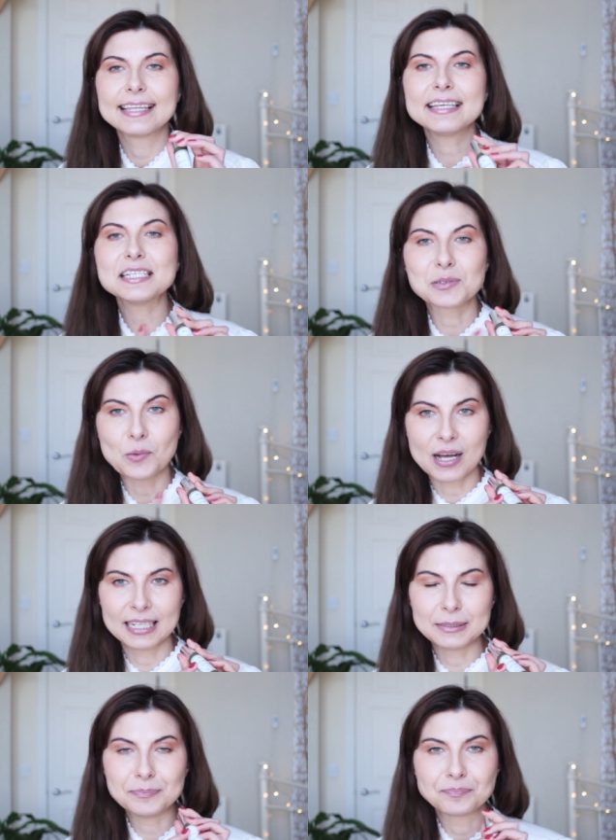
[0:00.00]
This
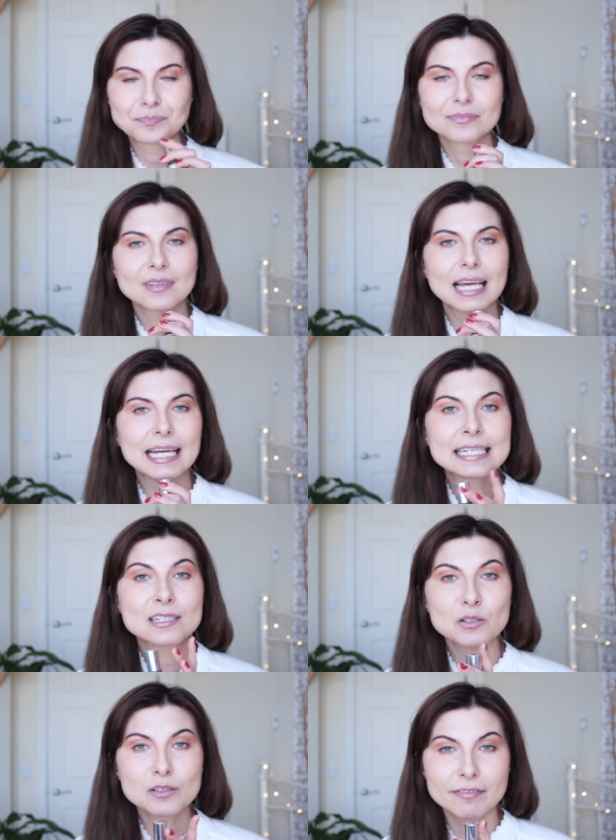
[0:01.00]
one
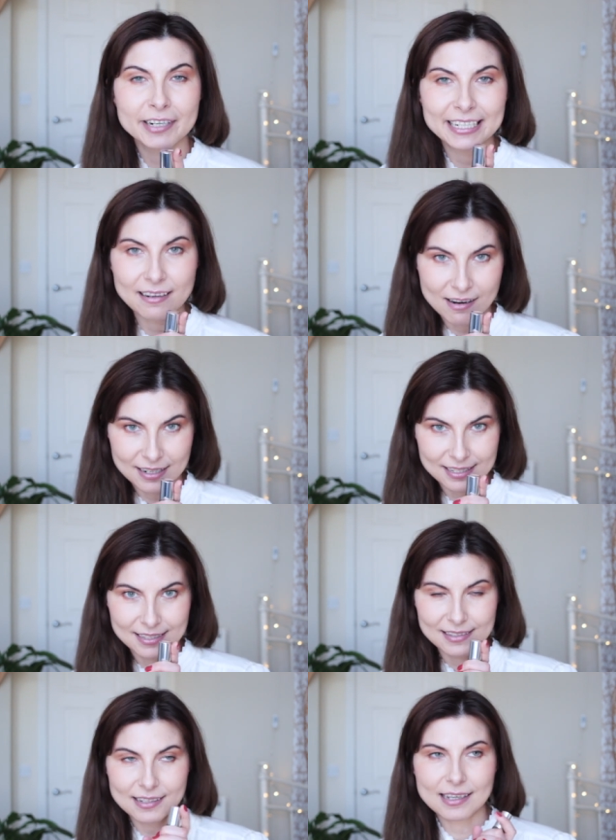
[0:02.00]
is also very
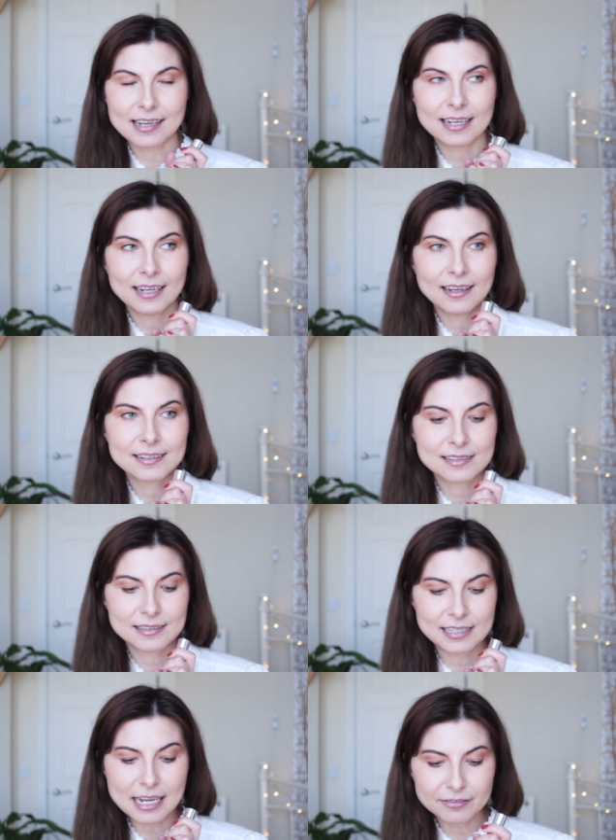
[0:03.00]
nice.
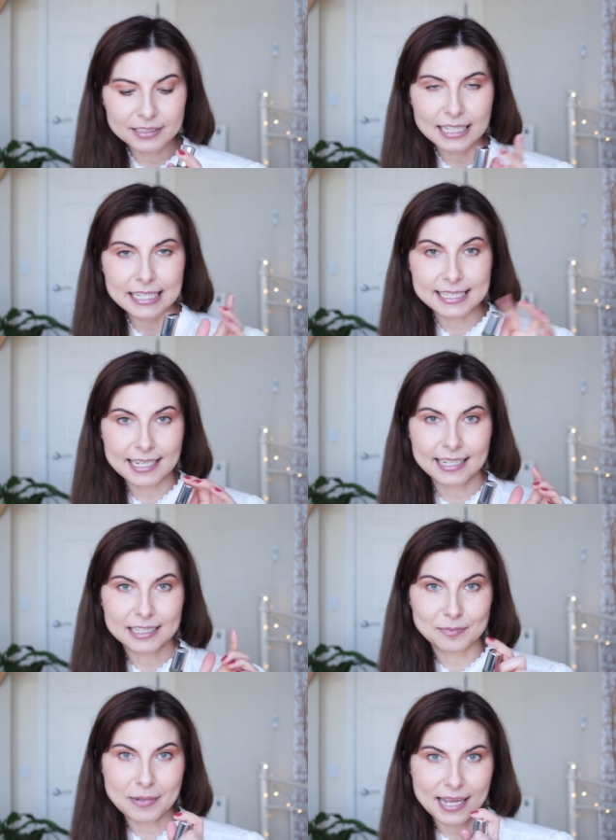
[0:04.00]
It's definitely
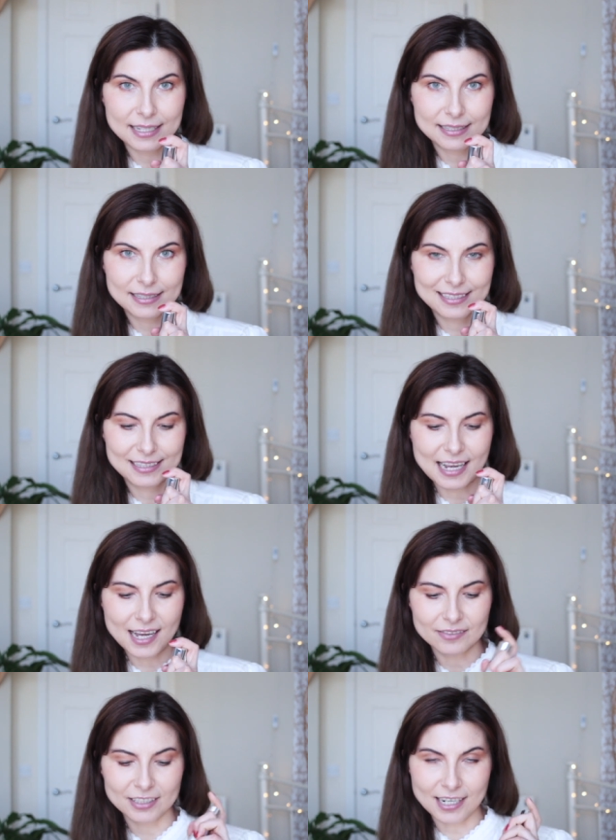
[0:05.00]
second best
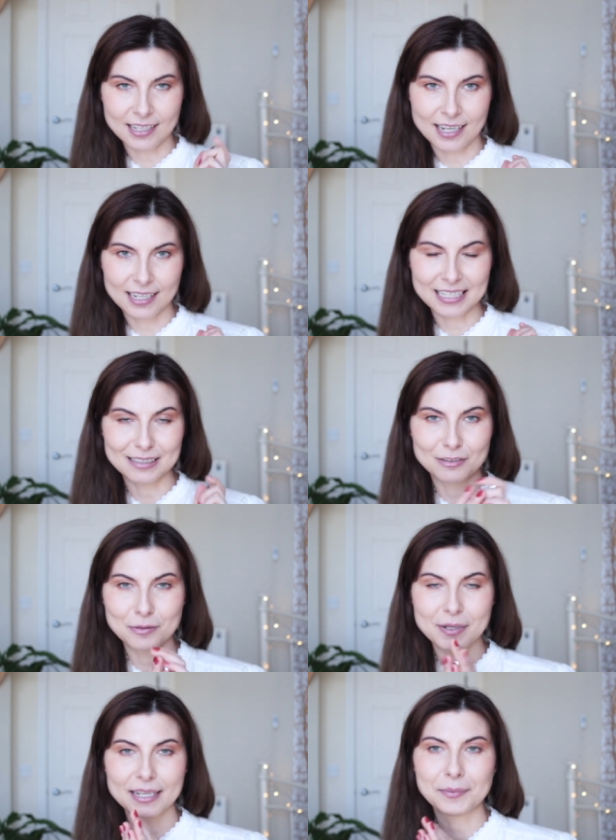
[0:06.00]
after Anahita
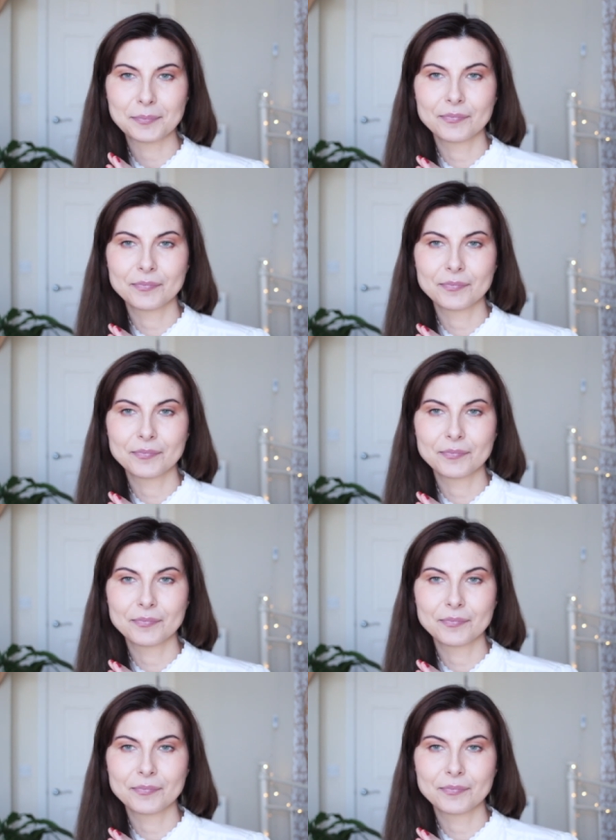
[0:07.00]
for me.